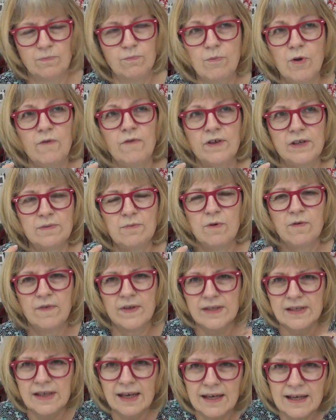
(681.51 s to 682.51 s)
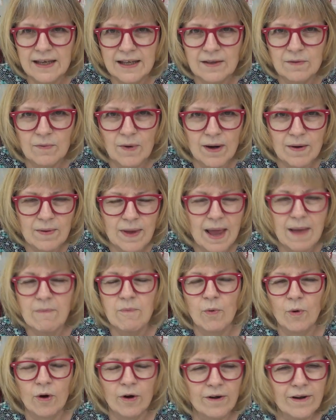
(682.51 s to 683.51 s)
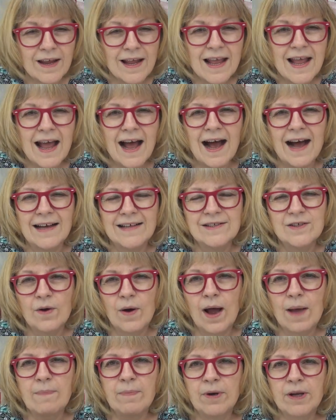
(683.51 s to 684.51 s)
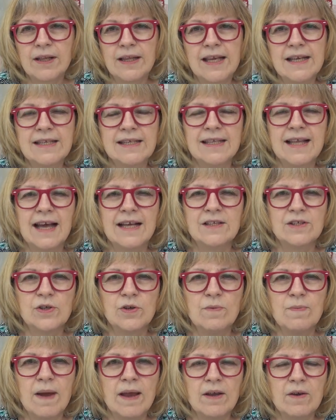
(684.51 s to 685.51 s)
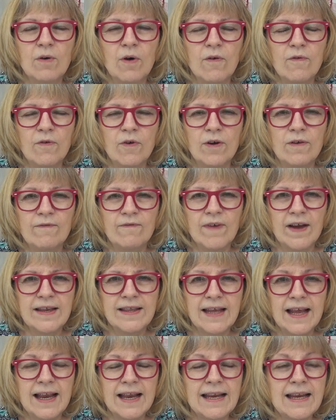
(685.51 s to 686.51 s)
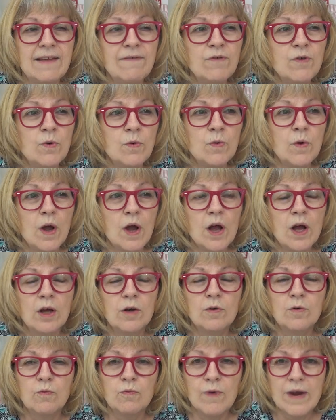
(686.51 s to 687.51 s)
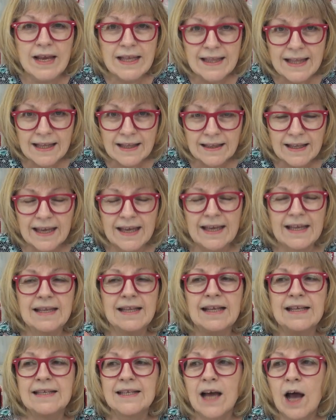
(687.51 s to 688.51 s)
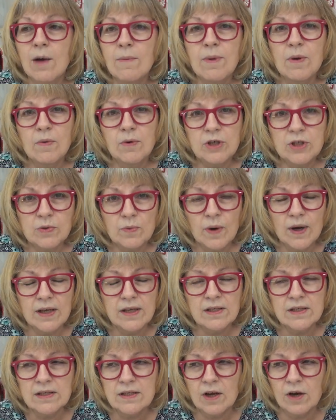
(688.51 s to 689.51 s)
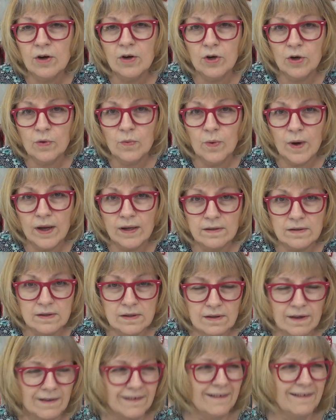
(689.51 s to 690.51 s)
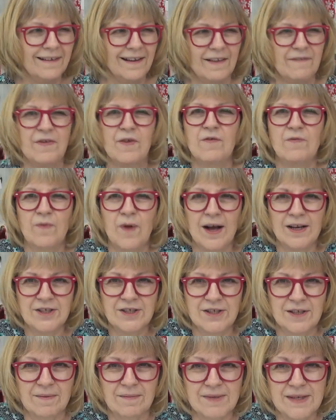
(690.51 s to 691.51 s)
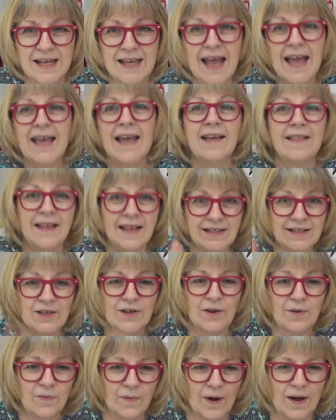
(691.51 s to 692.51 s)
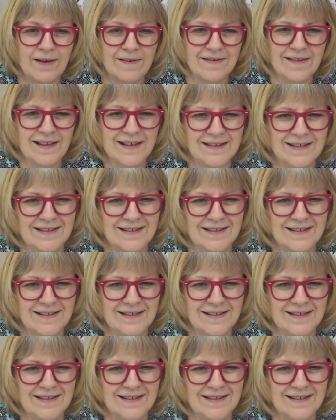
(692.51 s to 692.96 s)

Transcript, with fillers: Got to get the right M word. So I put a link to that, so you might go over and find that. And if you read the link and then tell me which ones are good ones, if you've watched them, say, yeah, that's a good one.